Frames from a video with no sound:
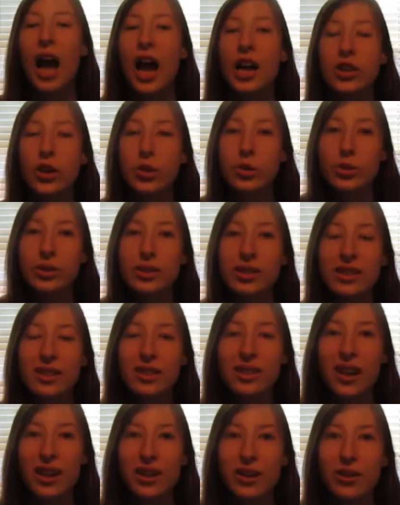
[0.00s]
I know you see
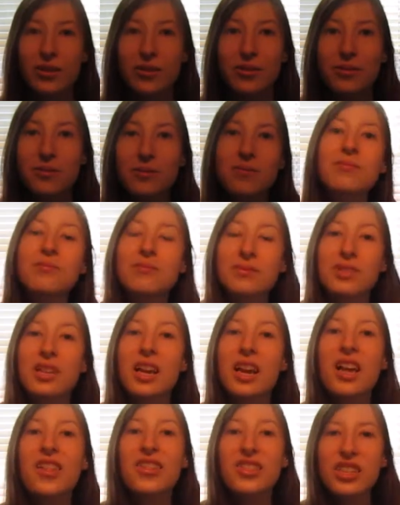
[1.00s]
the title.
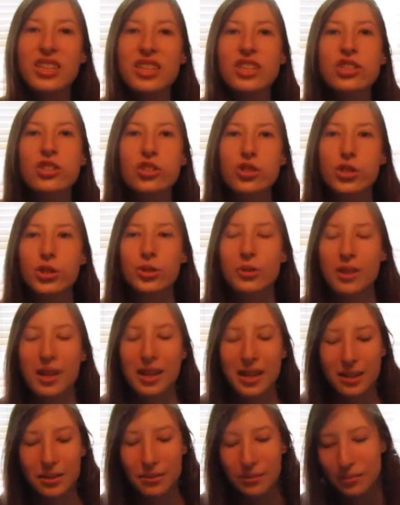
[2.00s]
This is true.
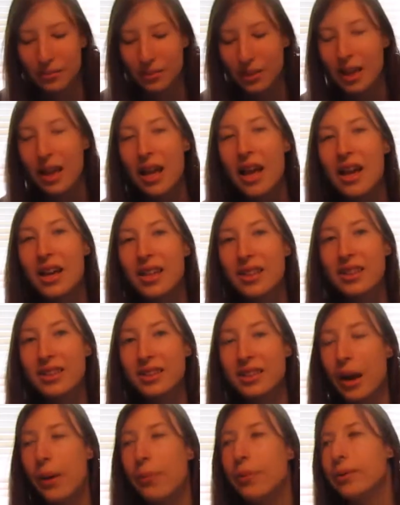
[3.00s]
Like,
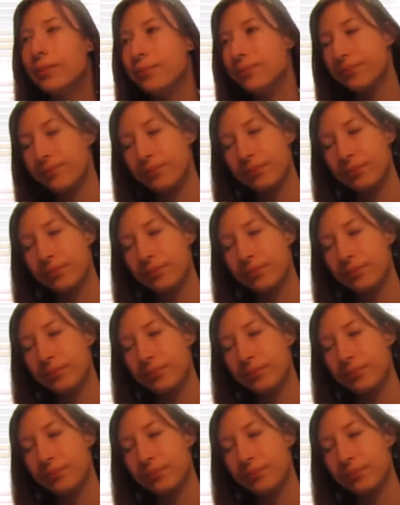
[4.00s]
this happened.